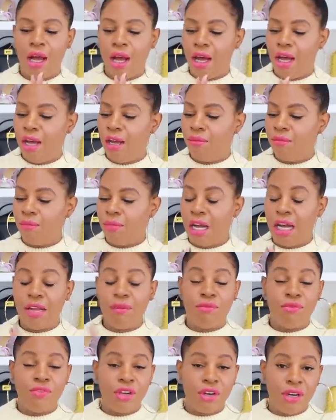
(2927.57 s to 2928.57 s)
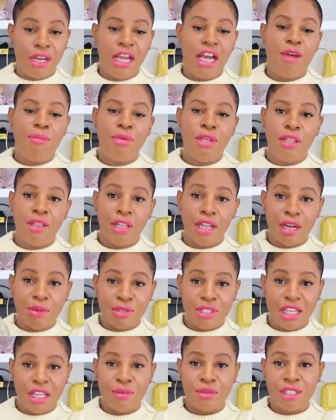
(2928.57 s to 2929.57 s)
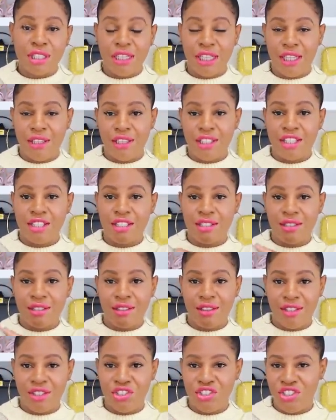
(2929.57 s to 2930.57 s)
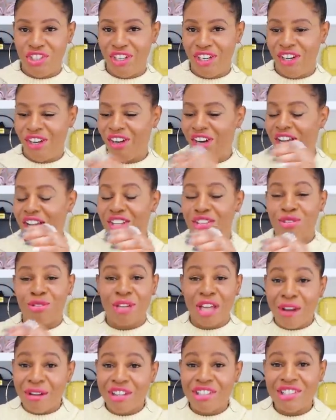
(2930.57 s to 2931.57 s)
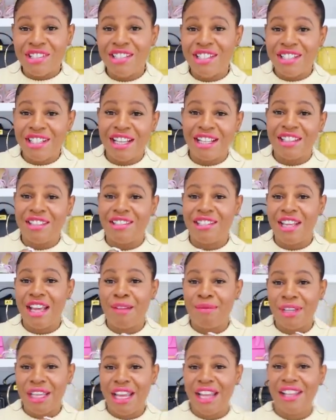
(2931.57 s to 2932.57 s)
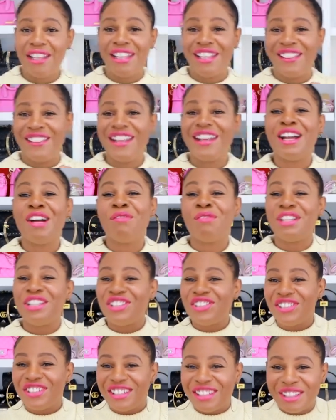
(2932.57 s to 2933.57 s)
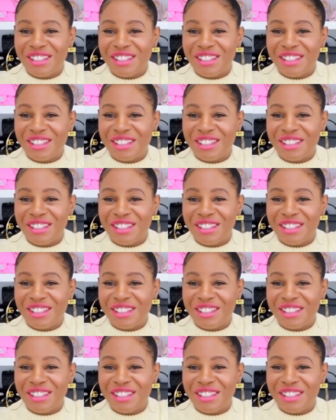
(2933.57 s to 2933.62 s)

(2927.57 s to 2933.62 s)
Um, I'm very happy that I was able to get this this year. So now I just need to get the damn Kelly and then I'll be